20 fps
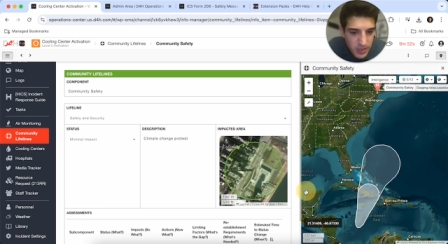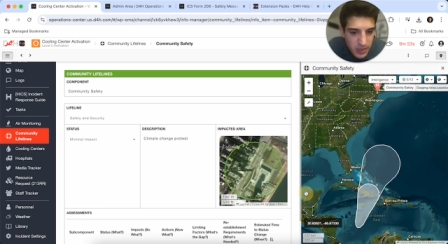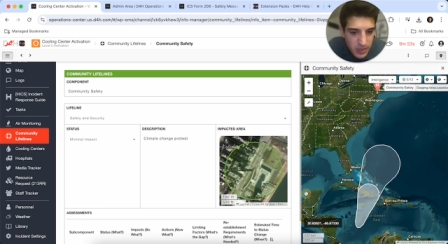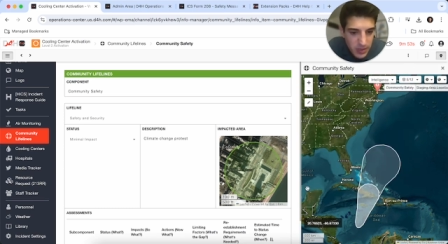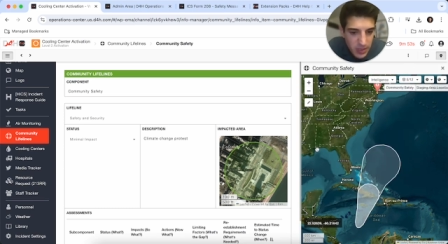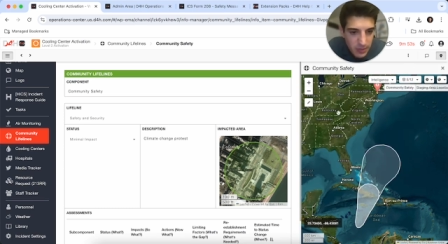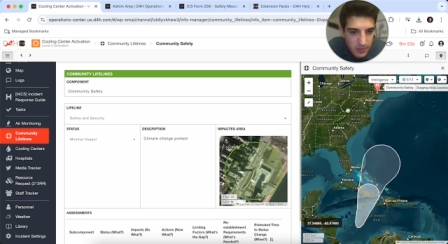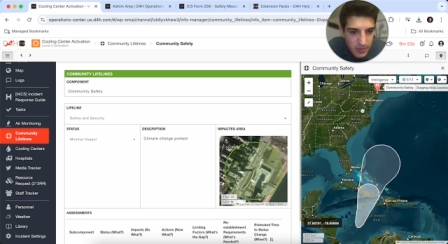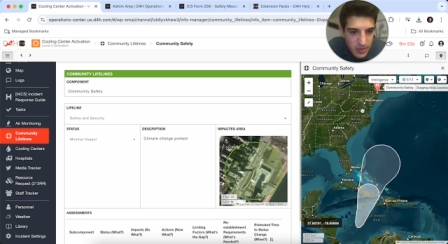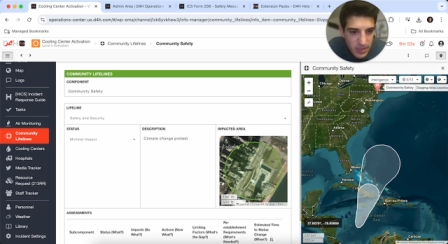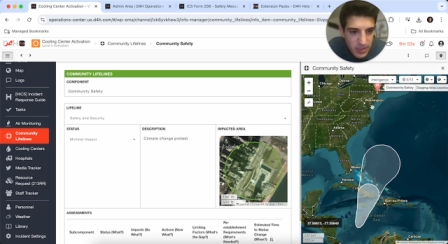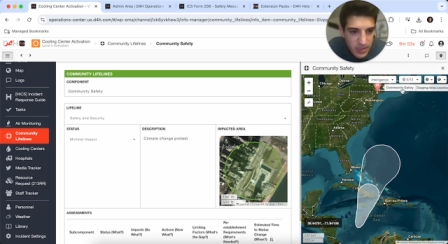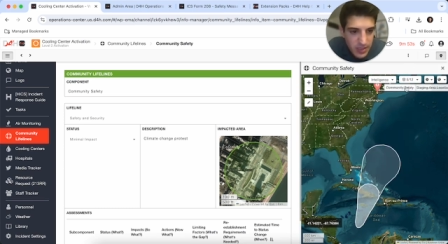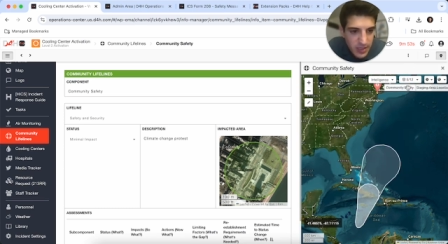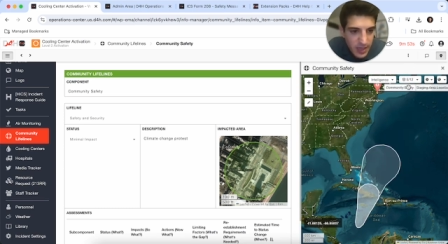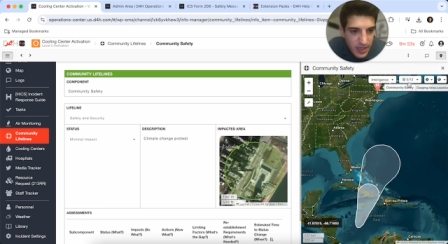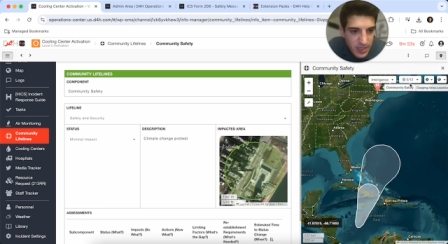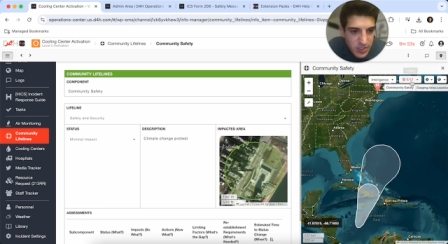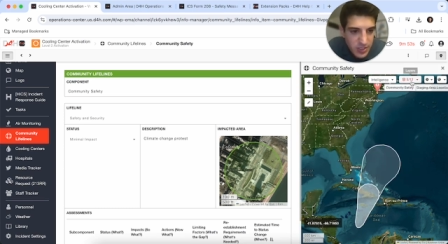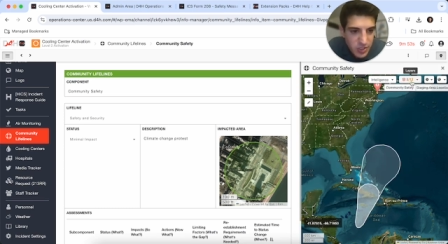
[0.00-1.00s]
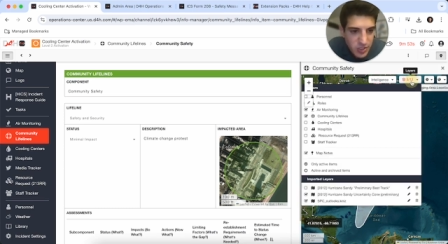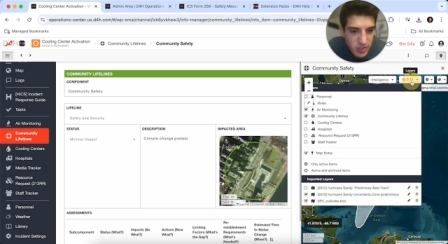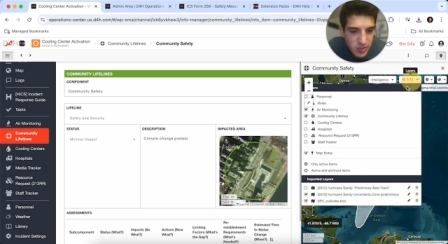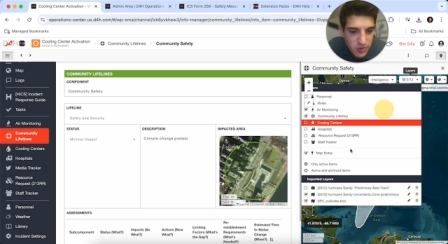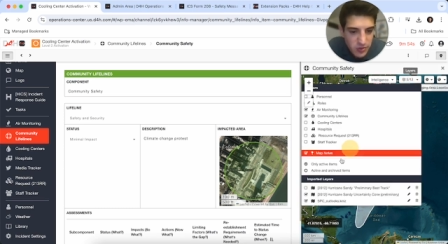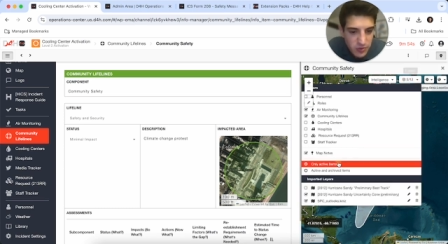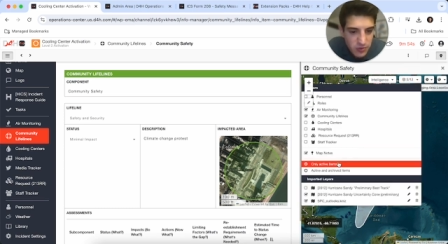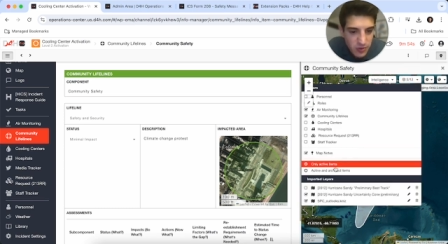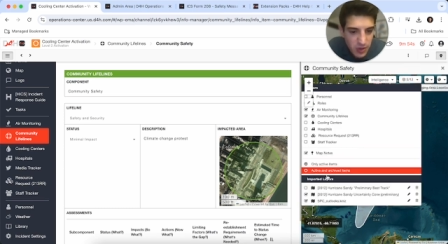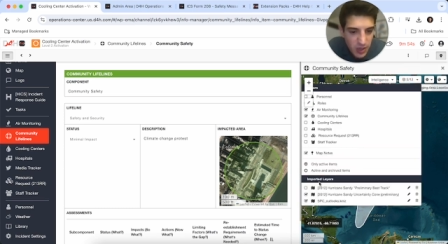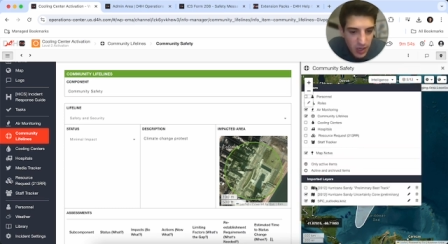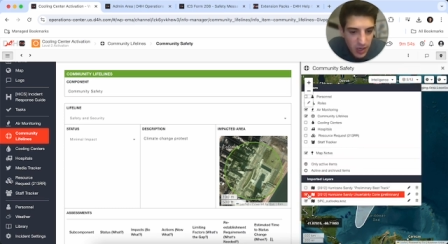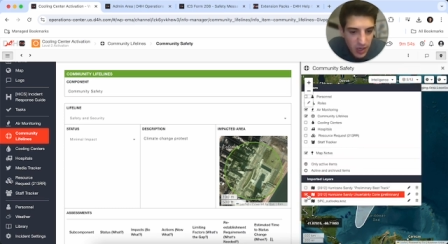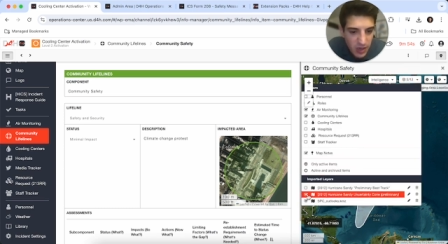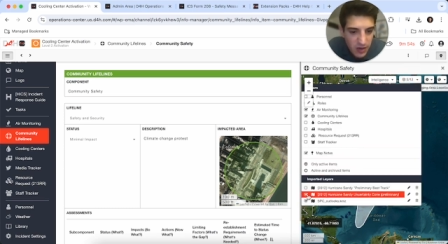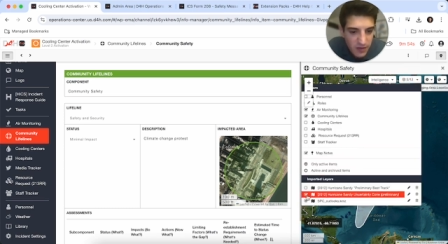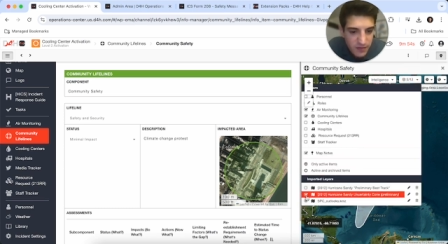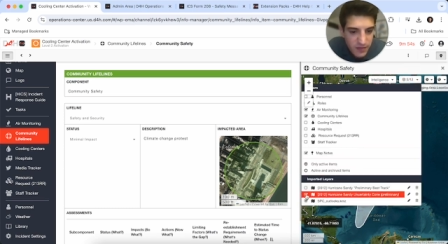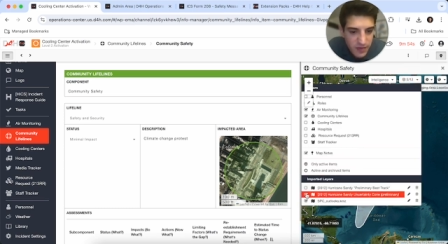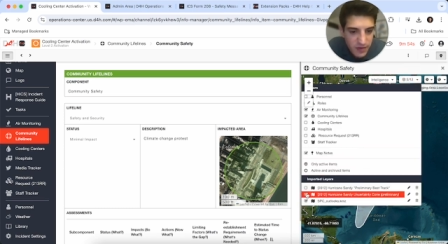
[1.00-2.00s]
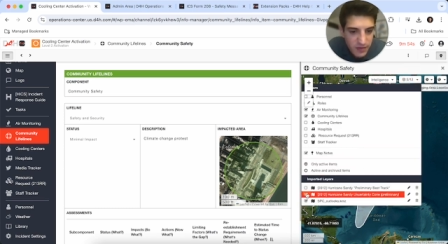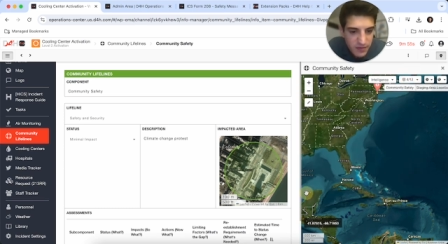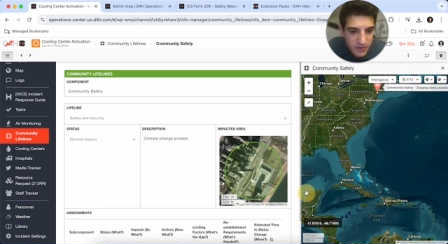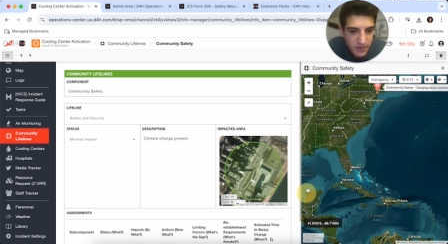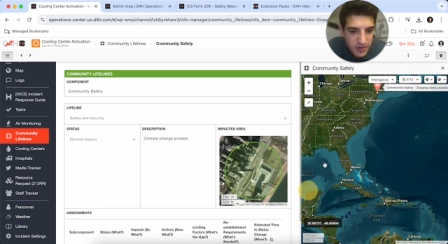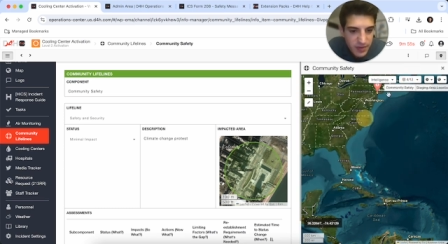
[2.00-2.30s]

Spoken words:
Let me get you off of